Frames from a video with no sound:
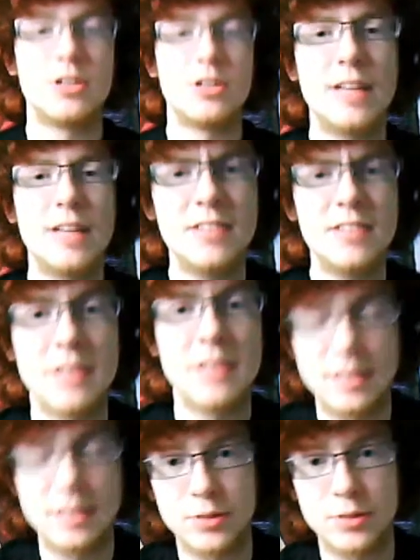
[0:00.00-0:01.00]
So the Cathy
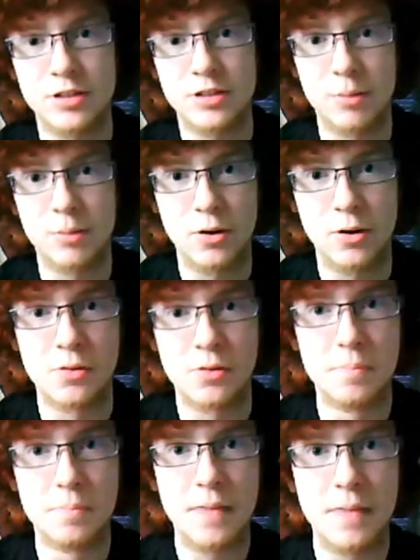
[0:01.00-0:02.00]
and Aggie twins come
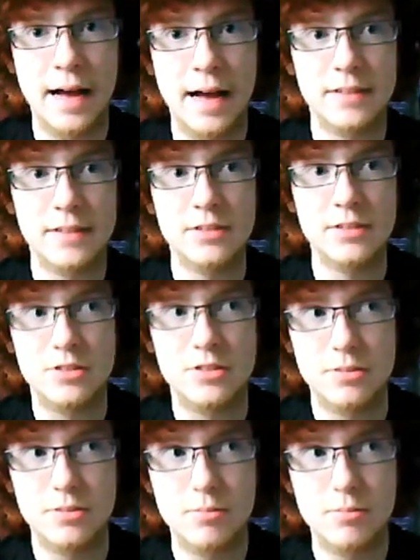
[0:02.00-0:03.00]
along, and
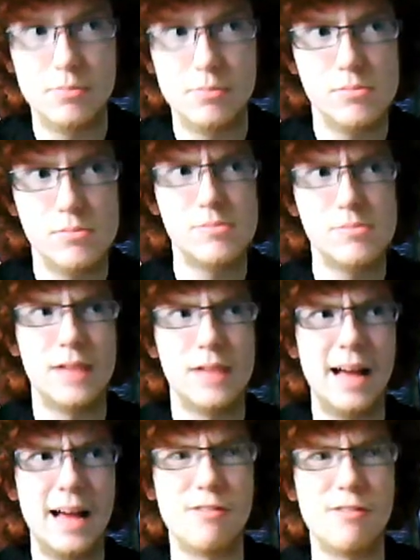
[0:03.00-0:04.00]

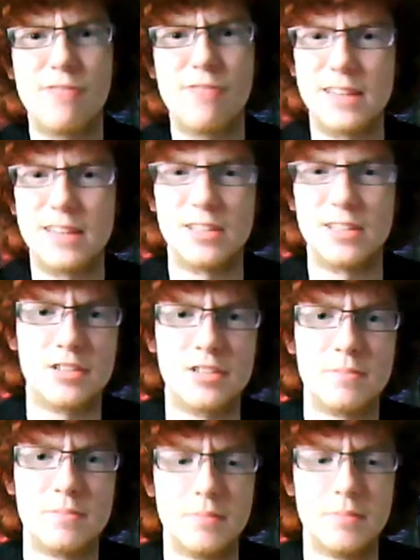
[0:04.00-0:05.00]
they have a fight at
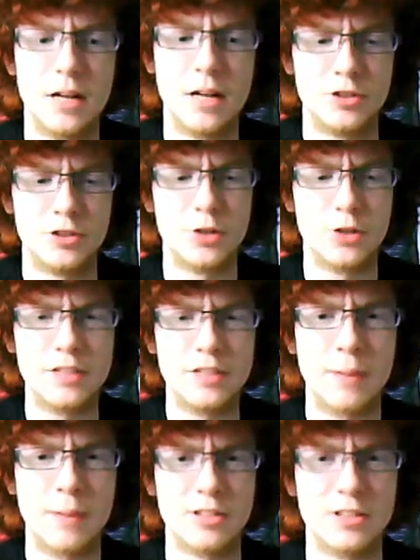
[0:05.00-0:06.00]
this at
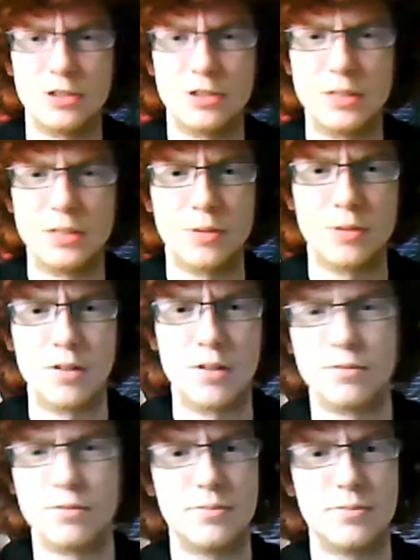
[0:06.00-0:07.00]
Julie's party. Julie's one
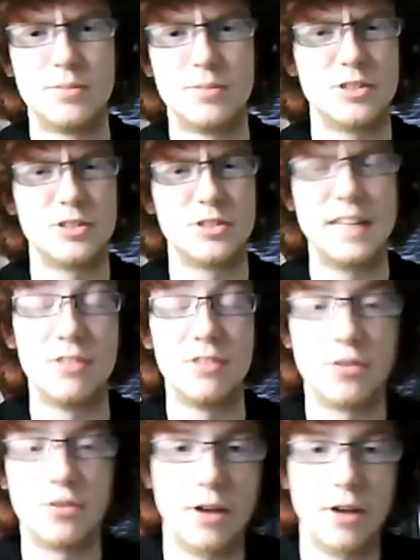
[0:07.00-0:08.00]
of
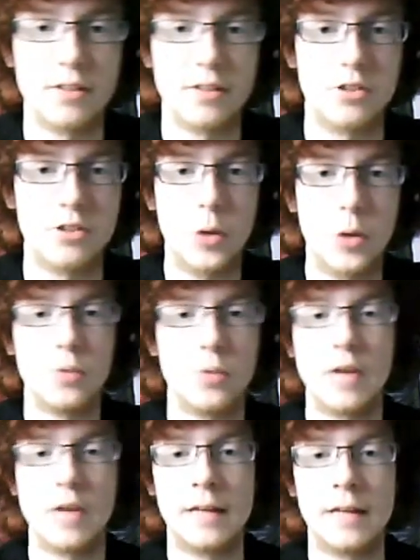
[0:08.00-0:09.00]
Stephen's friends
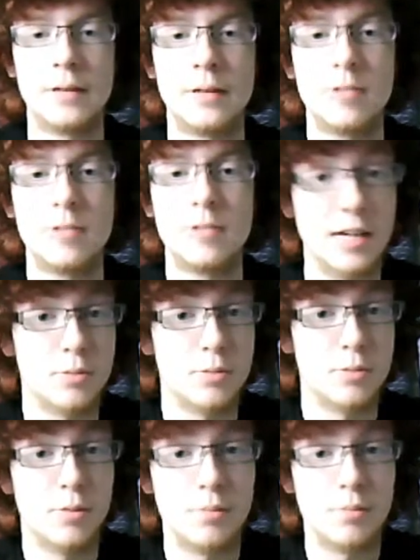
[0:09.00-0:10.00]
who's in Sex
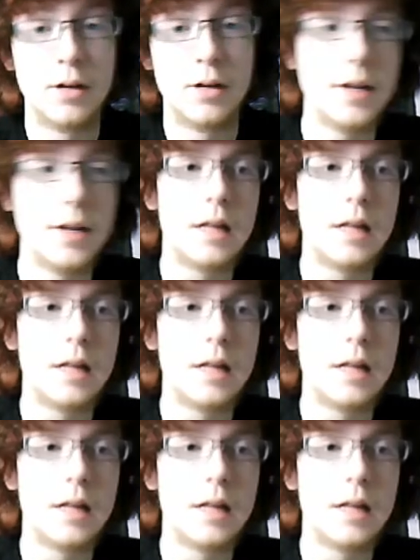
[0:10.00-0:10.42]
Bob-omb.